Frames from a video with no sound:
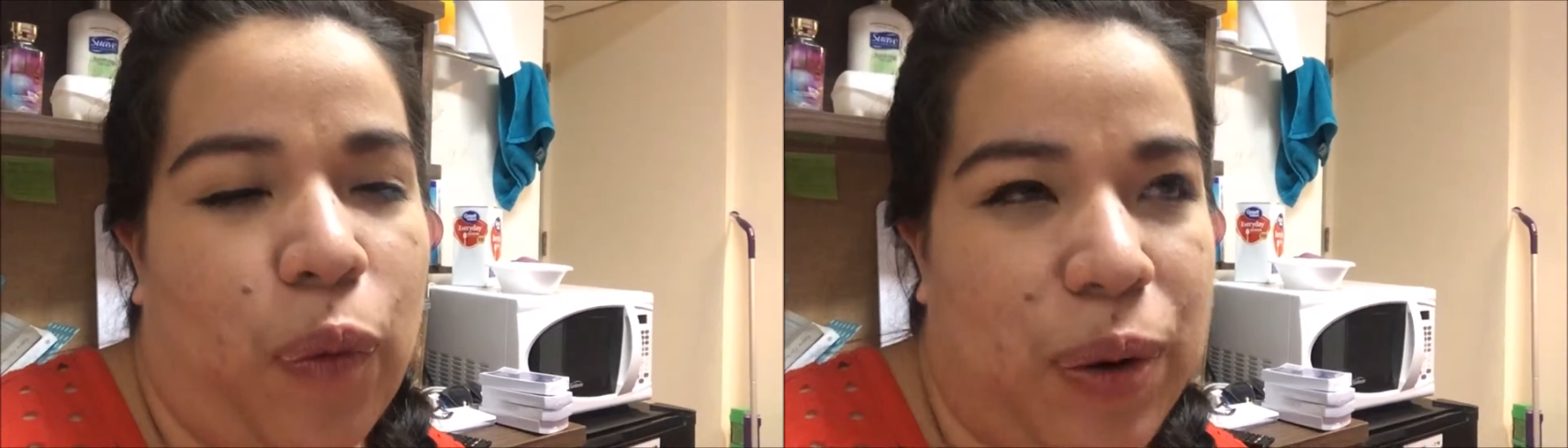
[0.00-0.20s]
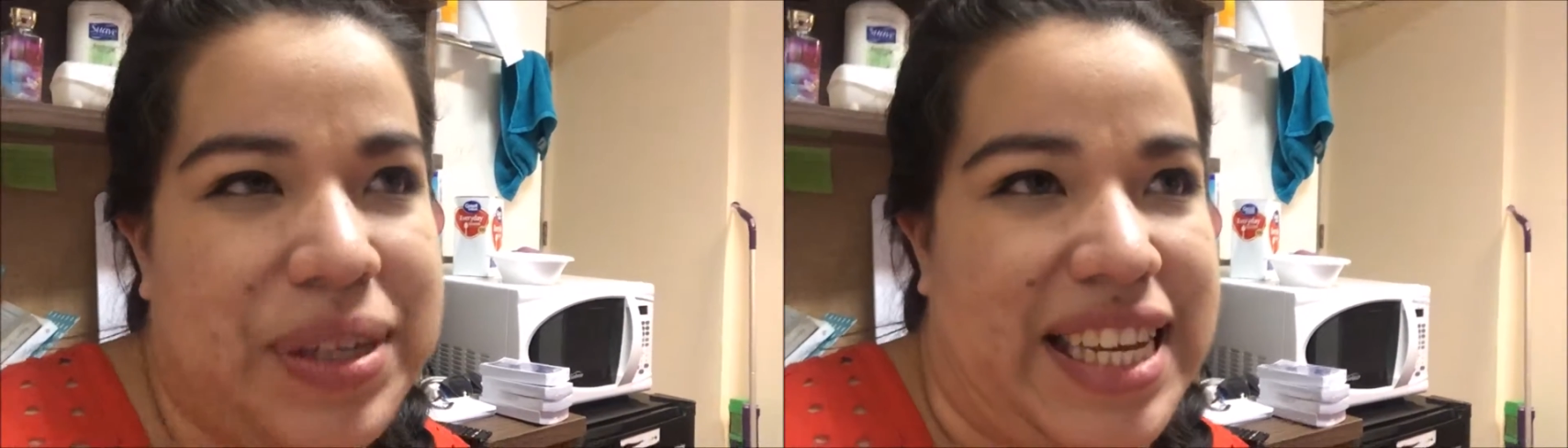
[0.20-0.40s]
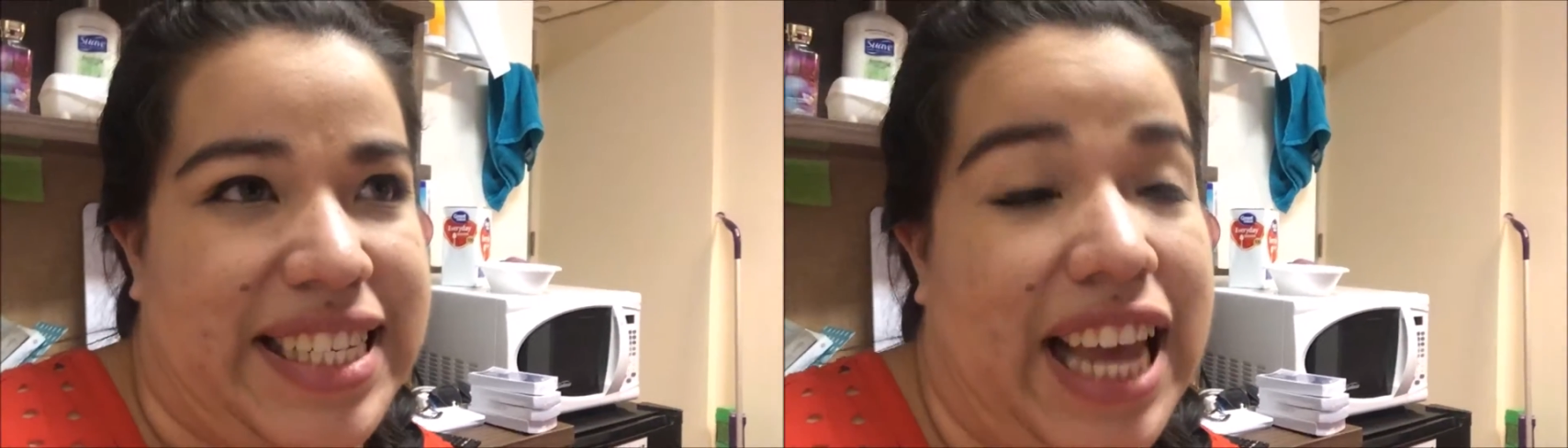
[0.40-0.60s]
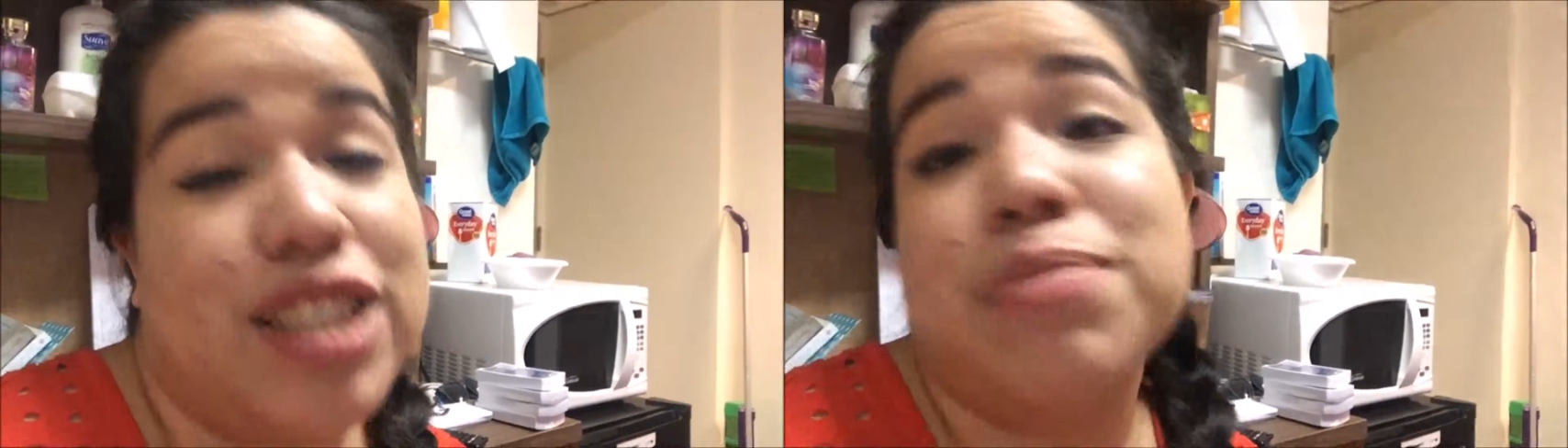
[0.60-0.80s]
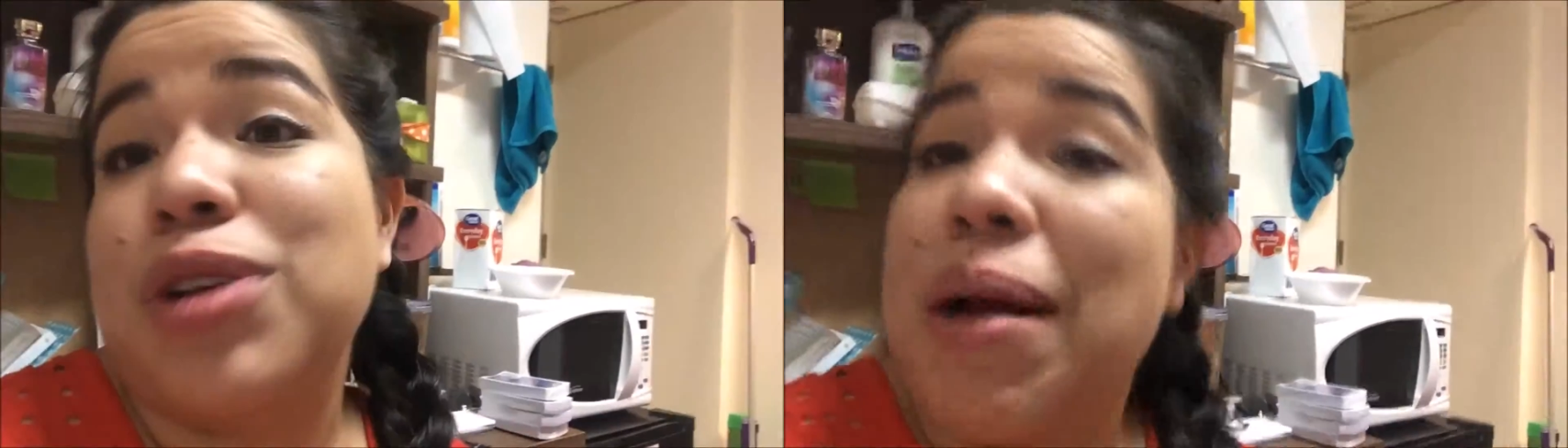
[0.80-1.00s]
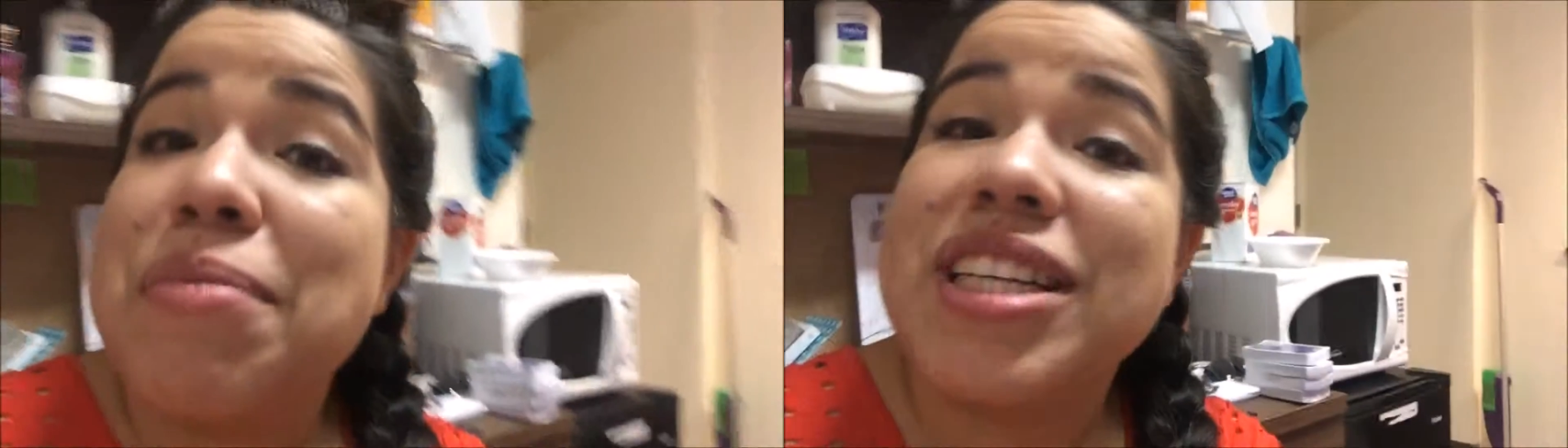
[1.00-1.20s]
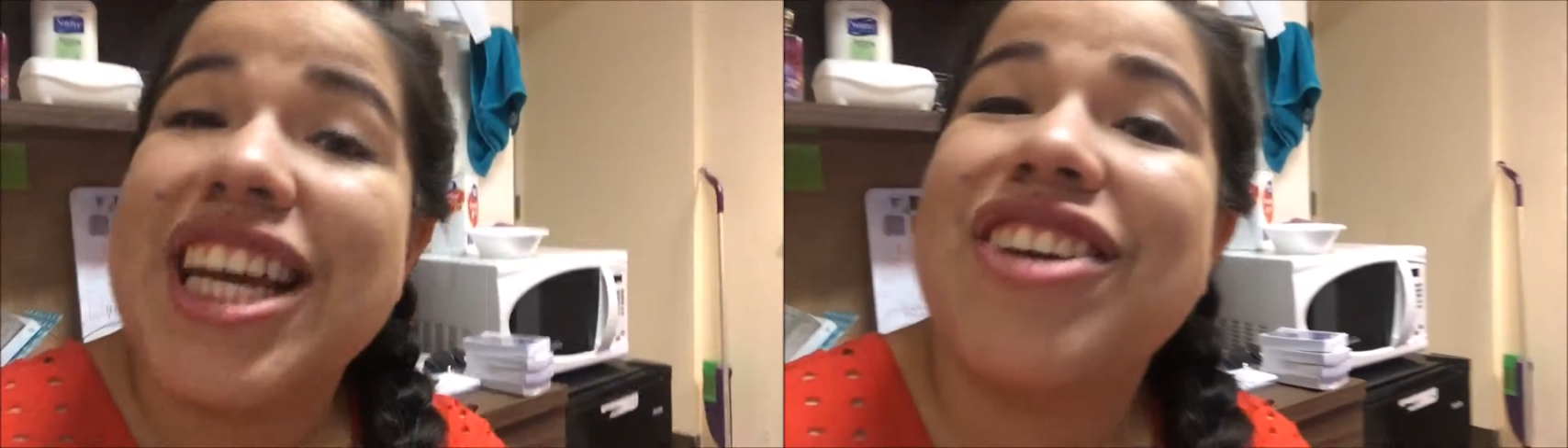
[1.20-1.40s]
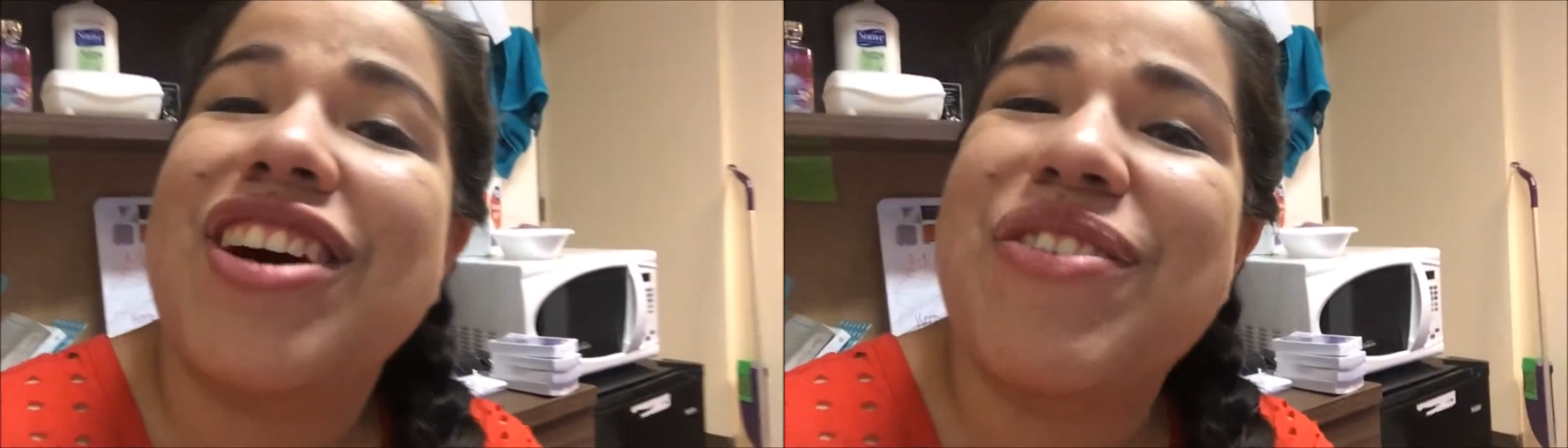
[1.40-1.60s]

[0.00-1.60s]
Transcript: What was I saying? Subscribe to my channel